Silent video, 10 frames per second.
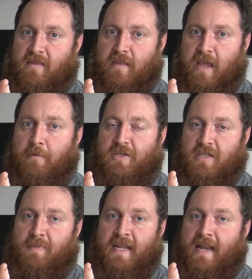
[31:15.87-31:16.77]
It would just
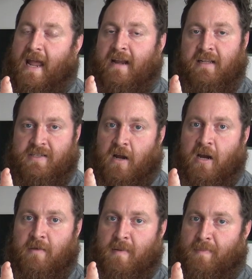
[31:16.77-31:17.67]
be an endless
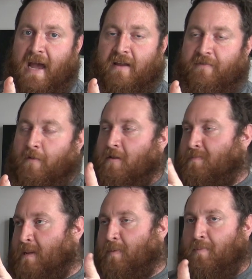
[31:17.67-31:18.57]
argument back and forth,
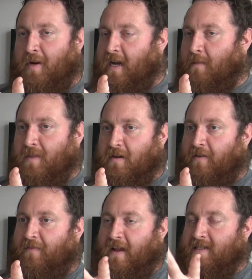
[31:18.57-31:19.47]
people putting up their
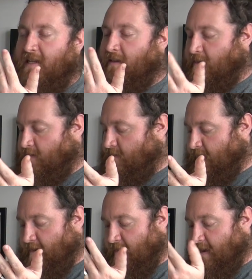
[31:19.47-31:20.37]
defense and their
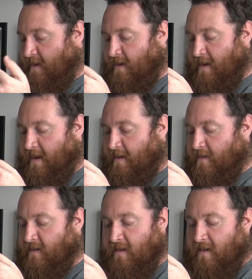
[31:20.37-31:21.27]

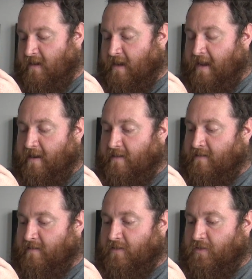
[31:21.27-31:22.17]
and
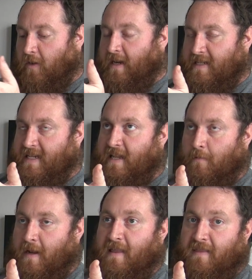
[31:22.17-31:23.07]
trying to say the
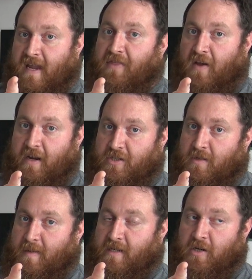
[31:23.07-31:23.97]
way that they thought it should
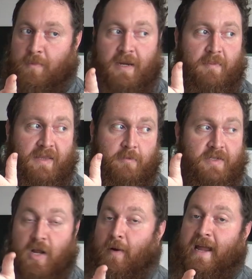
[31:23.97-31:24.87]
be interpreted, but there was
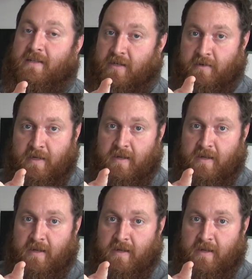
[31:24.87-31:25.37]
no answer.